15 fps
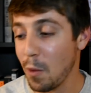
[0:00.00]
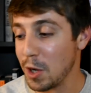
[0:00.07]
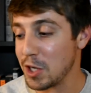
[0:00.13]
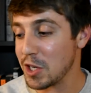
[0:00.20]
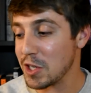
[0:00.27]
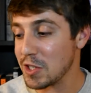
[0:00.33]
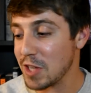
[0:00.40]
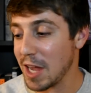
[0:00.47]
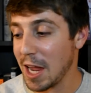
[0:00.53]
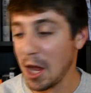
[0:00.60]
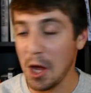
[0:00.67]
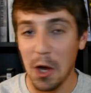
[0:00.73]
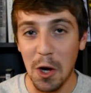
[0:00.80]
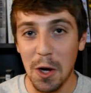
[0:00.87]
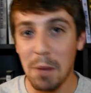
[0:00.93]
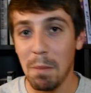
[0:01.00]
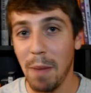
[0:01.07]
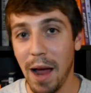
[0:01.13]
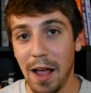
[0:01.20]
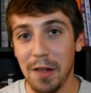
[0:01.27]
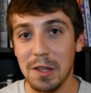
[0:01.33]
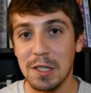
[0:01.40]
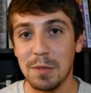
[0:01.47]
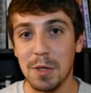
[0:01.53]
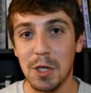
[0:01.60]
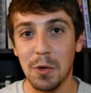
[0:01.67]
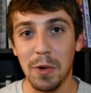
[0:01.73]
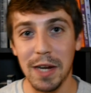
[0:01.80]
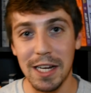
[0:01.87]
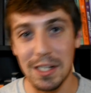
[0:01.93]
which is a good balance
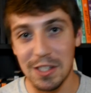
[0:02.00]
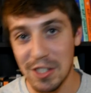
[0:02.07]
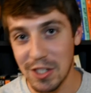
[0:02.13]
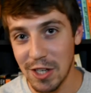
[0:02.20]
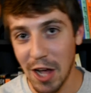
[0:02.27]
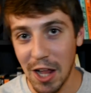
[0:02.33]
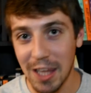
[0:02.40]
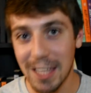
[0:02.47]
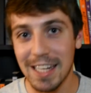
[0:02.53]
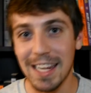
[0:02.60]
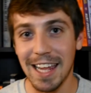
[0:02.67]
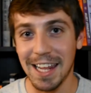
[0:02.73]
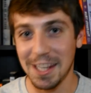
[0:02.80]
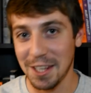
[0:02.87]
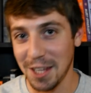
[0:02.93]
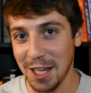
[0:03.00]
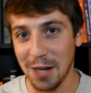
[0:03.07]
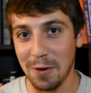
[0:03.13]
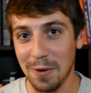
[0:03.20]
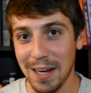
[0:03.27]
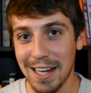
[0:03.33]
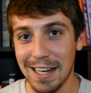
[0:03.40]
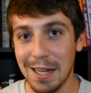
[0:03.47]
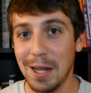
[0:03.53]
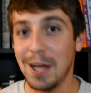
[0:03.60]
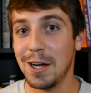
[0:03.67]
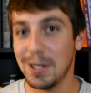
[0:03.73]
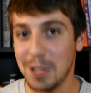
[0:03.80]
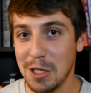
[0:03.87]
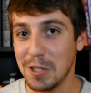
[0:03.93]
between solid and liquid,
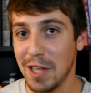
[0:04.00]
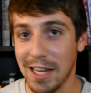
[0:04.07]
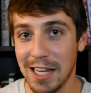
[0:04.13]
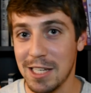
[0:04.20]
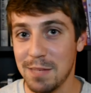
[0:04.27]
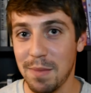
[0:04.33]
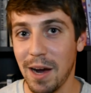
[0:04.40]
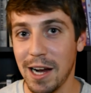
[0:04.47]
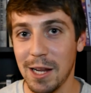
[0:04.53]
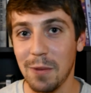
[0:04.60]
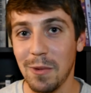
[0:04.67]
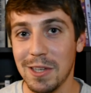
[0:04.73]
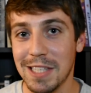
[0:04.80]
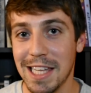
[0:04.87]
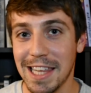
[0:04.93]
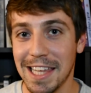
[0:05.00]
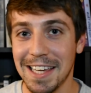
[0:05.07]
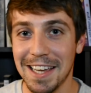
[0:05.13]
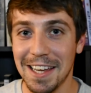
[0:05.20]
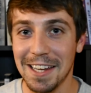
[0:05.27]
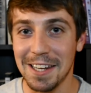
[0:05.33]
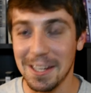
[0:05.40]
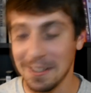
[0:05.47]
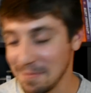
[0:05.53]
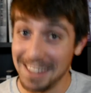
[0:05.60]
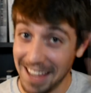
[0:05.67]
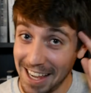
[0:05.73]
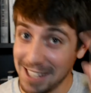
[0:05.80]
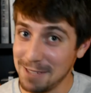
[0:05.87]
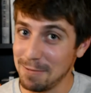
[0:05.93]
just like his body was at the end.
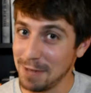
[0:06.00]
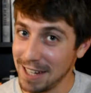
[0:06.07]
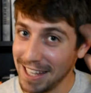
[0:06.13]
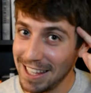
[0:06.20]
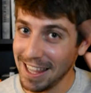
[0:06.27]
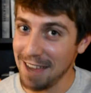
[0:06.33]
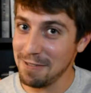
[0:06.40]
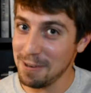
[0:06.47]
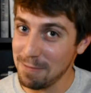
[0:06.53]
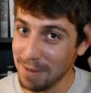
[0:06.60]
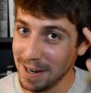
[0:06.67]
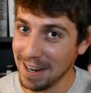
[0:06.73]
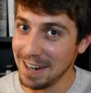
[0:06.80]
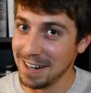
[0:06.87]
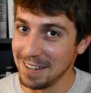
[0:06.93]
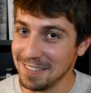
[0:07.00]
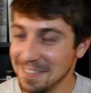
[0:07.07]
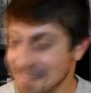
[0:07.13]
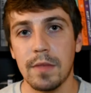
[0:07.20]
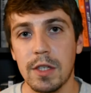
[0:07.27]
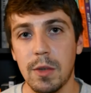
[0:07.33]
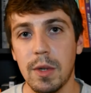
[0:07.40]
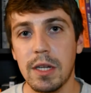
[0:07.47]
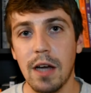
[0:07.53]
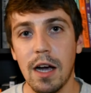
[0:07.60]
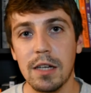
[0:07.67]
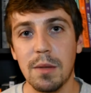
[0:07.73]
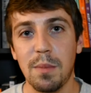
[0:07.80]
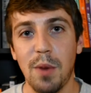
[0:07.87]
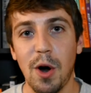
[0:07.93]
That's pretty clever, Poe. So we
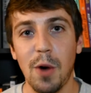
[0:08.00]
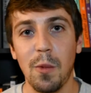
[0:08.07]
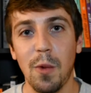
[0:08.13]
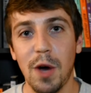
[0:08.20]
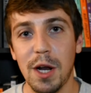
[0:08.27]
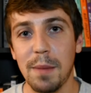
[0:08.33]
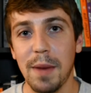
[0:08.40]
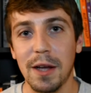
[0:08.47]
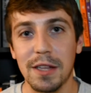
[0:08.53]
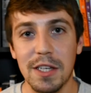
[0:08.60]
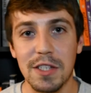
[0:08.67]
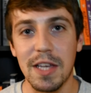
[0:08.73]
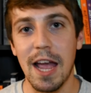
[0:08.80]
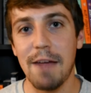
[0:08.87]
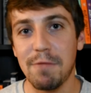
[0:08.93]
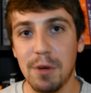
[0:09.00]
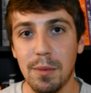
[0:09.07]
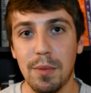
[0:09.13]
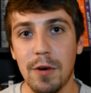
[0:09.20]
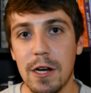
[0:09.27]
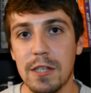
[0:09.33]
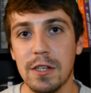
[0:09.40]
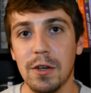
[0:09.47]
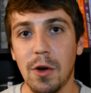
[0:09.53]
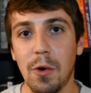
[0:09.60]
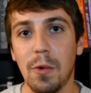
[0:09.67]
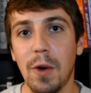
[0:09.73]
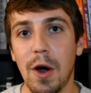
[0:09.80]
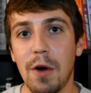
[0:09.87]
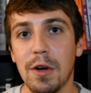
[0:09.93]
talked in Part 1 about this ever-present
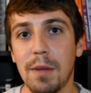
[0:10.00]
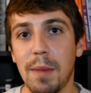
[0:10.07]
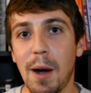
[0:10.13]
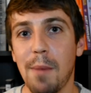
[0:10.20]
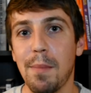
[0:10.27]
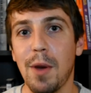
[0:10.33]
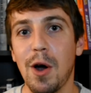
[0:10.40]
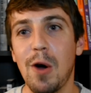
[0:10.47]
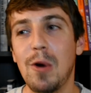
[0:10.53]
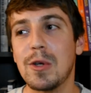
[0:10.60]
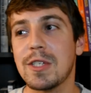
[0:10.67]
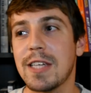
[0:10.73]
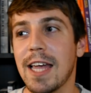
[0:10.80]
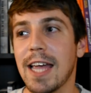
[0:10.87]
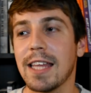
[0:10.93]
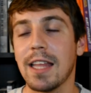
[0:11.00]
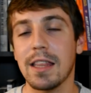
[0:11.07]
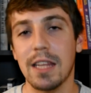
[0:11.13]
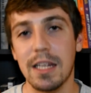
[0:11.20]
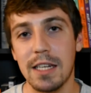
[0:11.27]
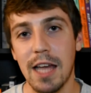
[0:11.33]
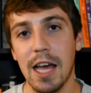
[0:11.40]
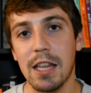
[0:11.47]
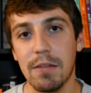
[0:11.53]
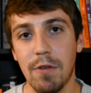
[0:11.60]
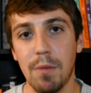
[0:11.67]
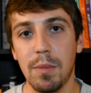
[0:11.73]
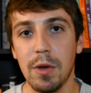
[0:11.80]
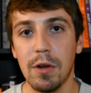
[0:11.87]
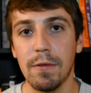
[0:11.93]
quote about Poe saying that the death of
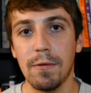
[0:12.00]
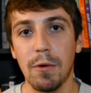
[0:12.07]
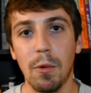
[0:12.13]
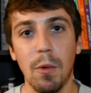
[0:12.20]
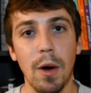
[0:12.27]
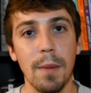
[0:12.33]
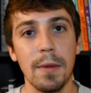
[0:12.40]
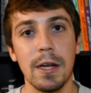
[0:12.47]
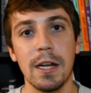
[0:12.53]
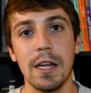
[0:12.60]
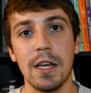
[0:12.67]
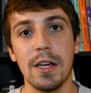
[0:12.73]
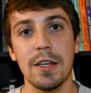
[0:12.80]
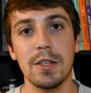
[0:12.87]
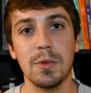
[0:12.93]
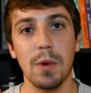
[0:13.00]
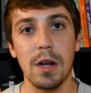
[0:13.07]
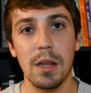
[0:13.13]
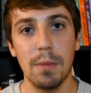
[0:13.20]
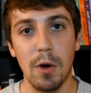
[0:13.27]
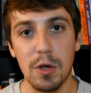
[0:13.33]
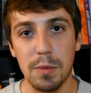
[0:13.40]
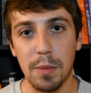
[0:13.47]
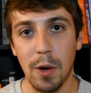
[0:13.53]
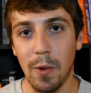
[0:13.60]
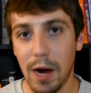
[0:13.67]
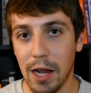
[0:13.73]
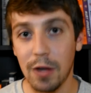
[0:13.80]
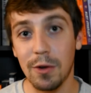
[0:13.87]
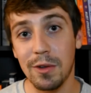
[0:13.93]
a beautiful woman is one of the most
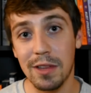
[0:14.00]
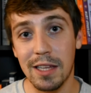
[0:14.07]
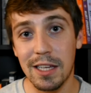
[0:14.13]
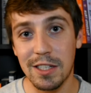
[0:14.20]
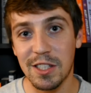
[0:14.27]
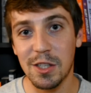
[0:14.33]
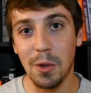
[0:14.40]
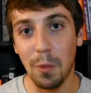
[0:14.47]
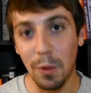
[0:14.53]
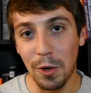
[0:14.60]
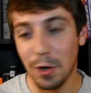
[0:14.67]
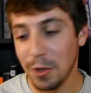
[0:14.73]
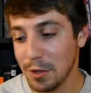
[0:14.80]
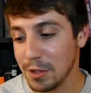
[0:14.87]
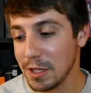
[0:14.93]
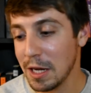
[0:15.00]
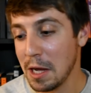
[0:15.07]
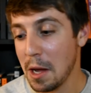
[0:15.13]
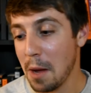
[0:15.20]
poetical things in the world,